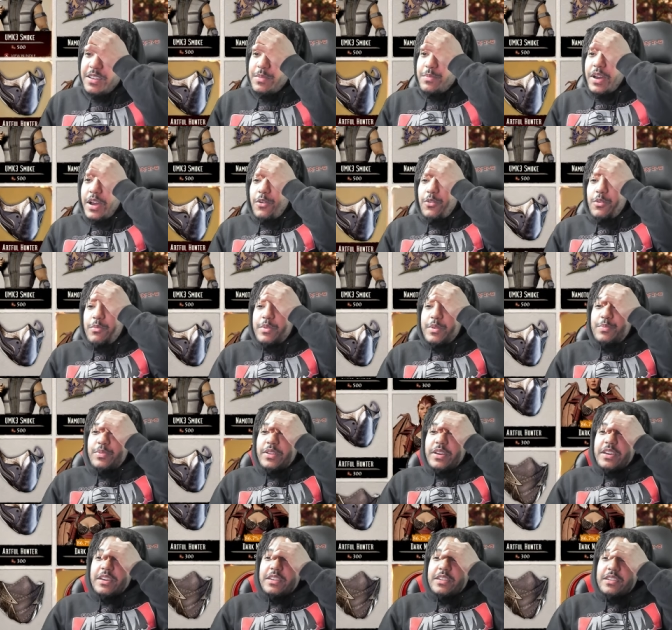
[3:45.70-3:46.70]
But I will be
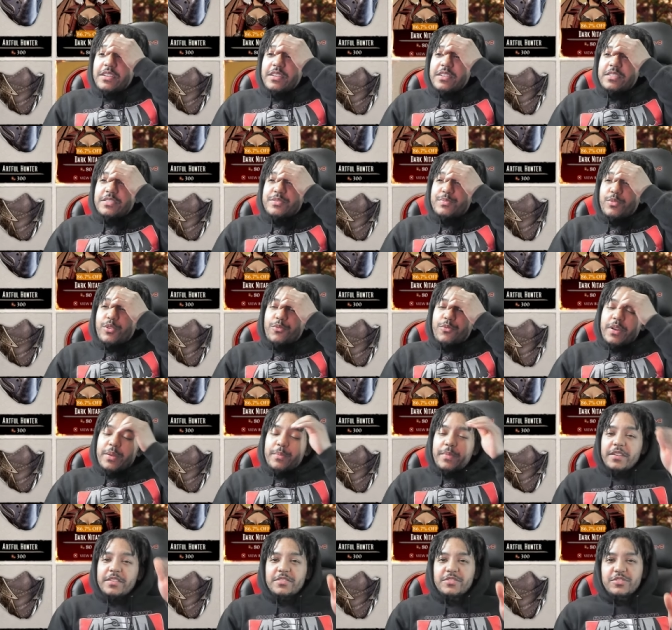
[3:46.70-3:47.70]
playing uh, some more ranked
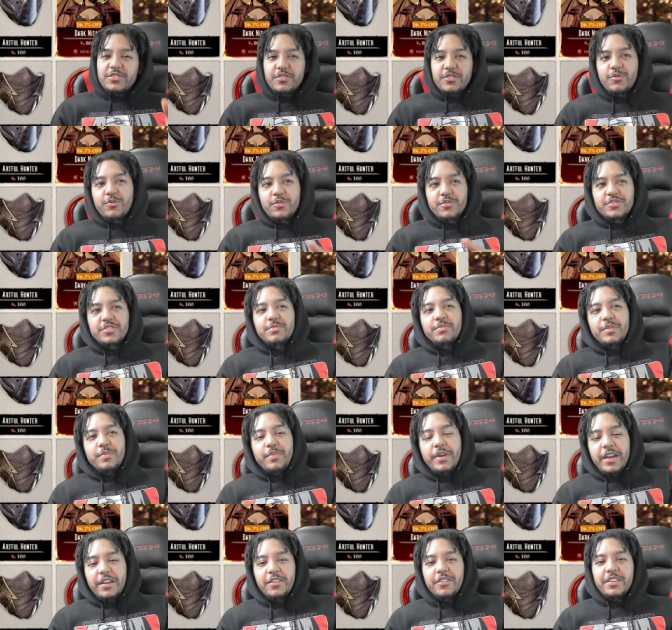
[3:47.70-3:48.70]
matches, so you will see me
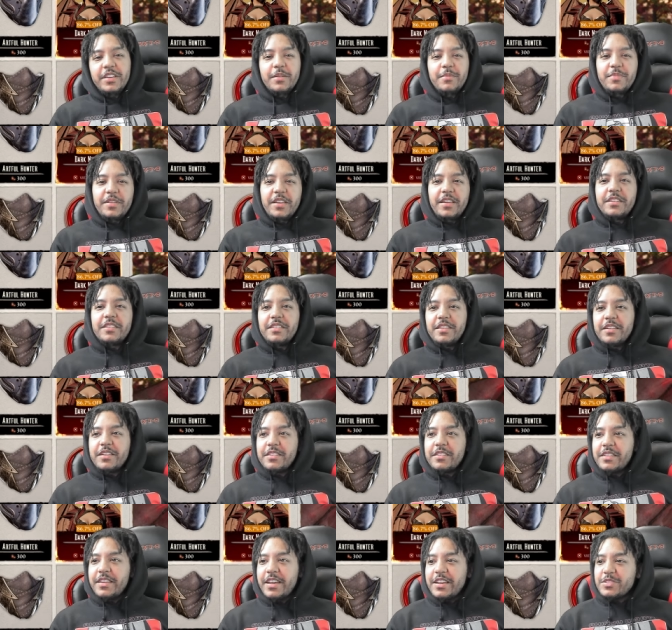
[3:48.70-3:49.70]
back on MK
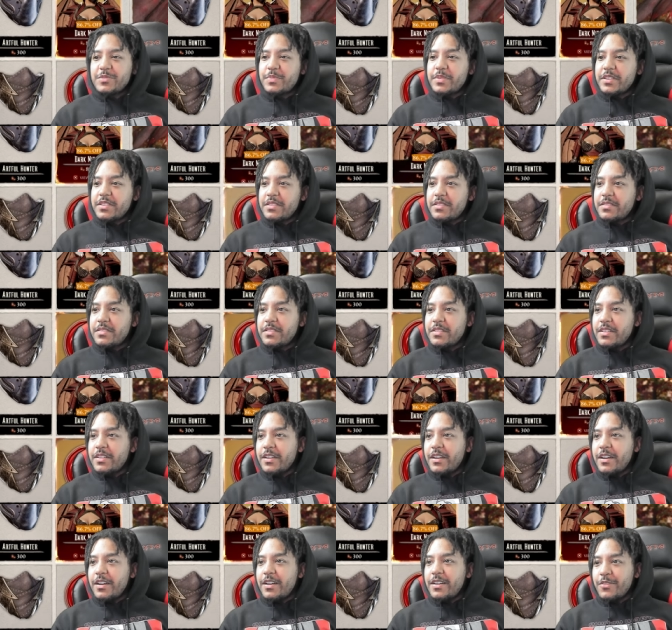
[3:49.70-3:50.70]
again. It has been
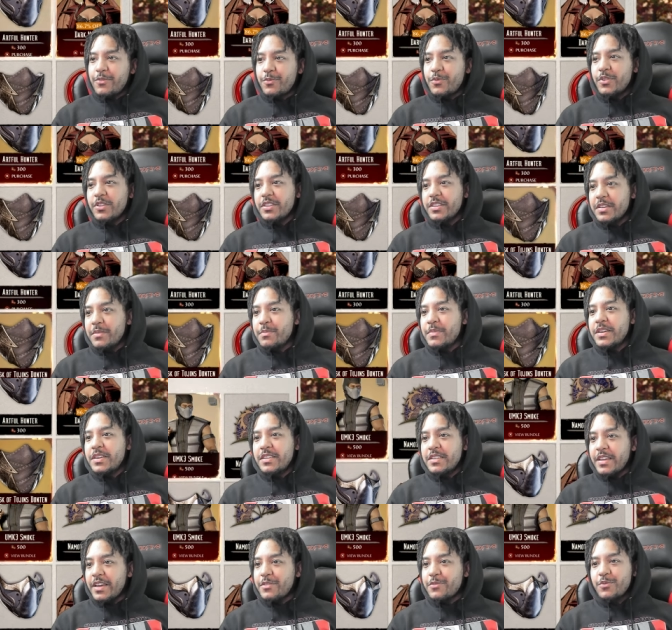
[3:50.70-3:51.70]
really admit
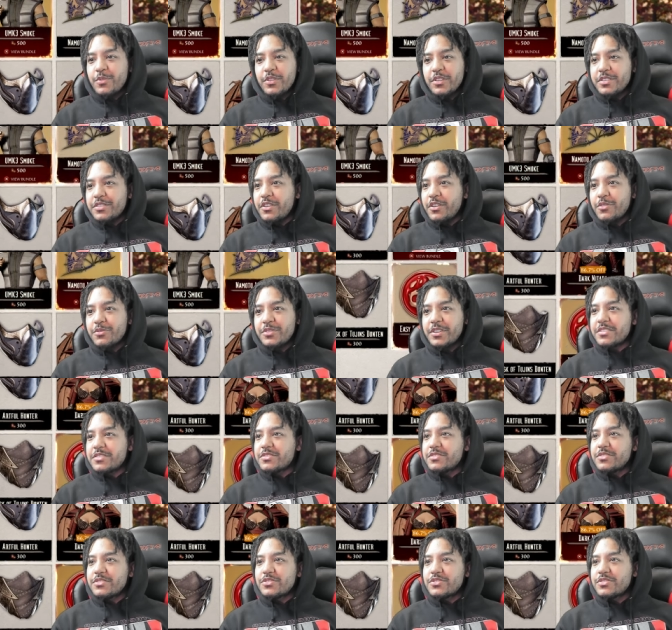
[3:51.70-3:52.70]
it. I really don't
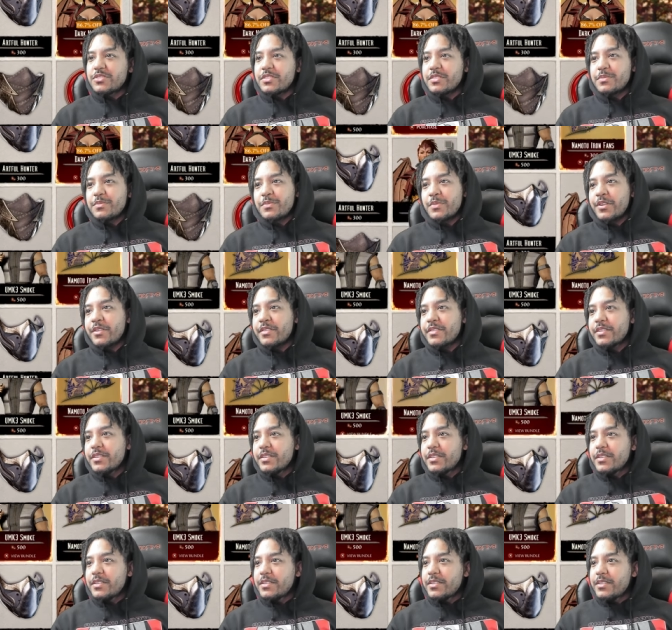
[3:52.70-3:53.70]
touch this shit, bro.
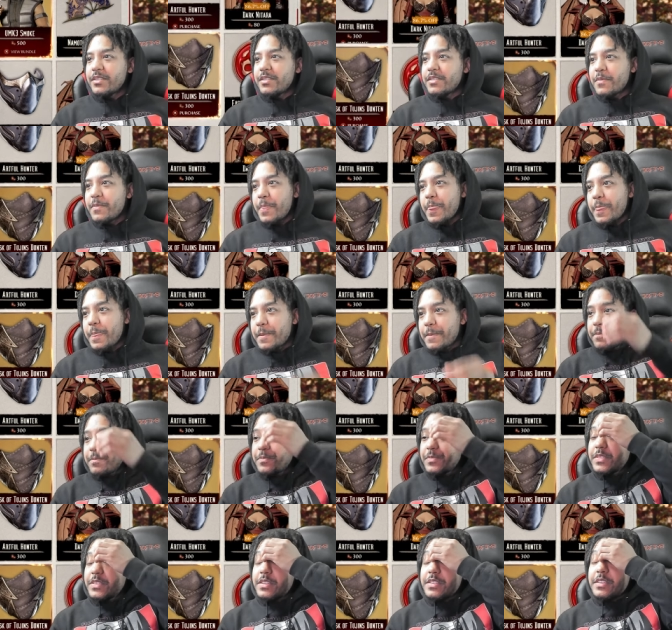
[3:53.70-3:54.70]

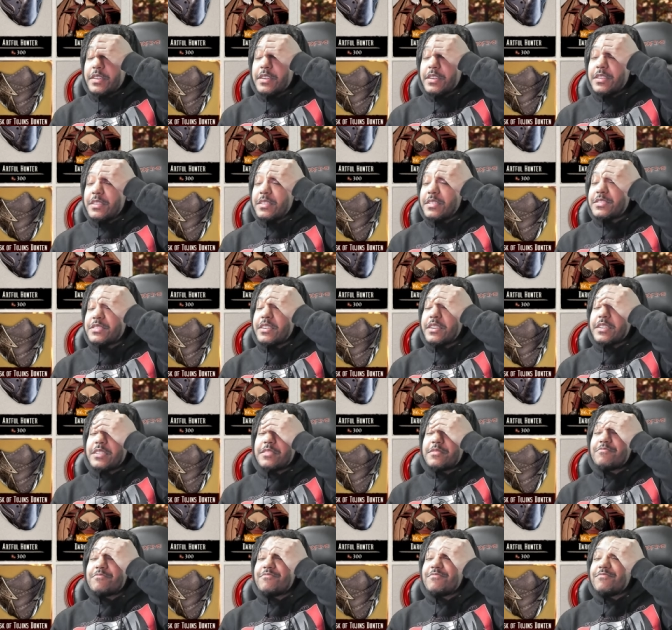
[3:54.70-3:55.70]
And they, it's
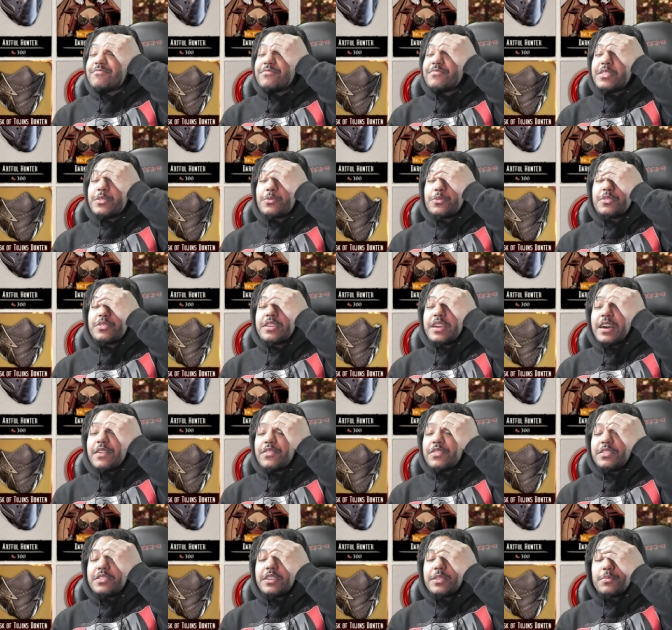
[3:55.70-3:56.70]
like, they really
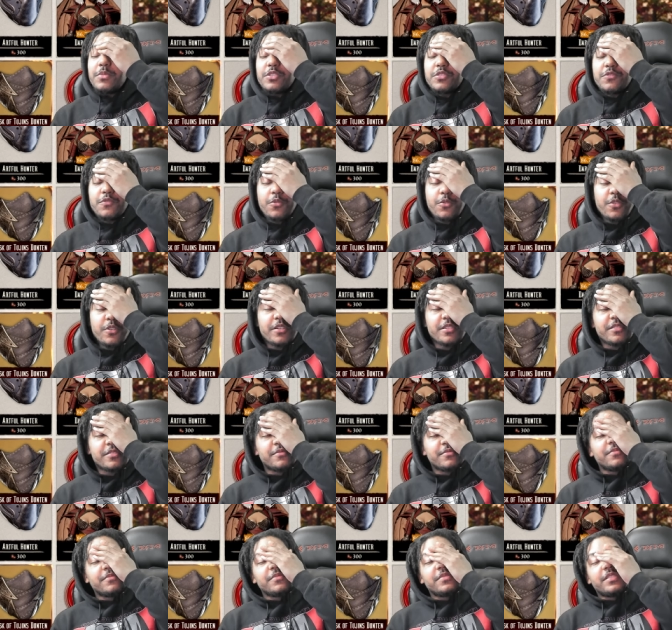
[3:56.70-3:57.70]
haven't done much for it,
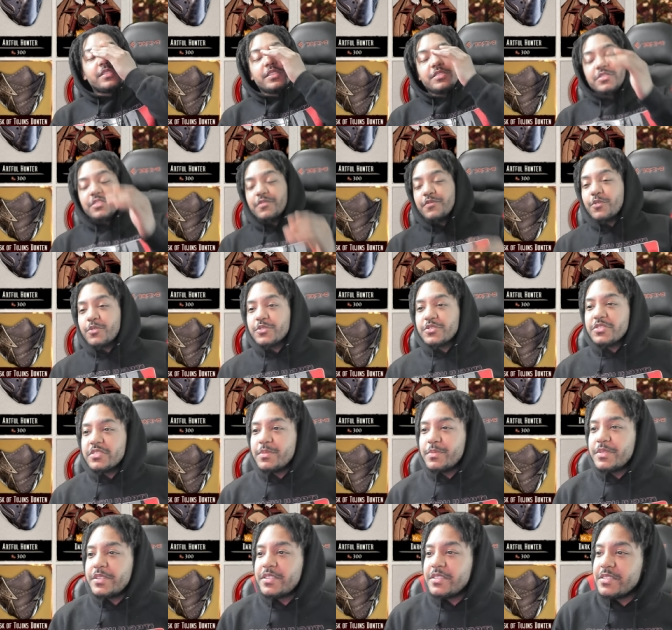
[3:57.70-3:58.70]
and it's
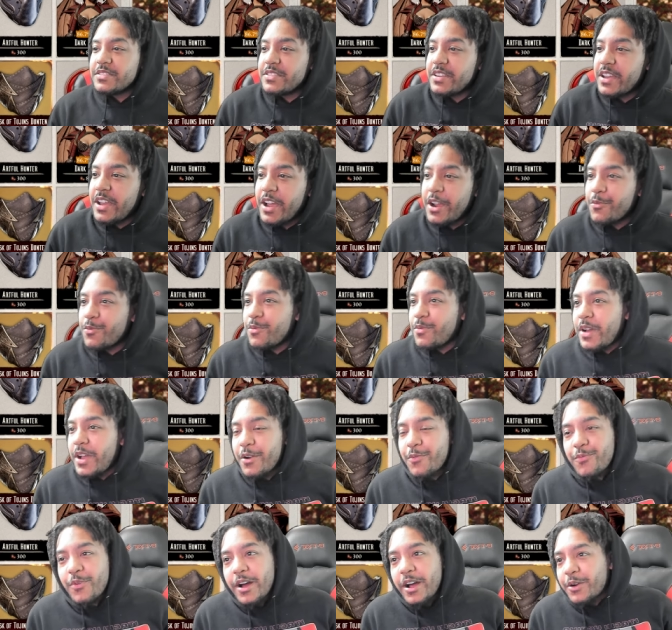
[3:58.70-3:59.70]
unfortunate because I, I, I
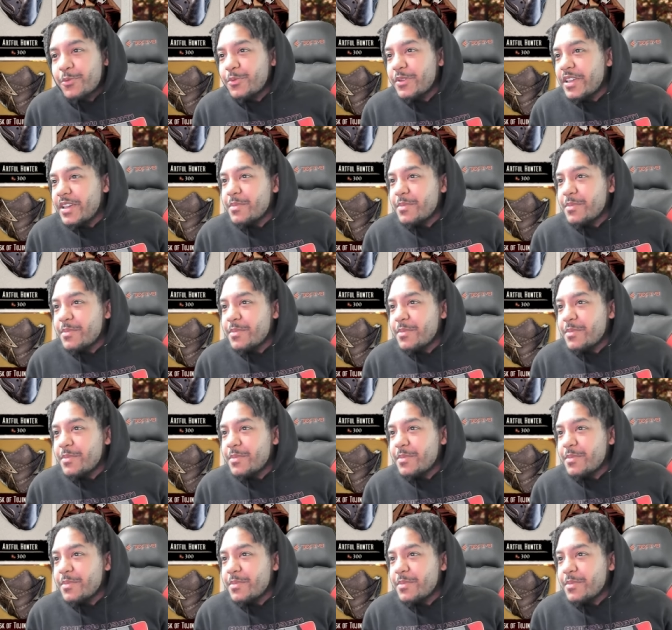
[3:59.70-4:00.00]
rocked with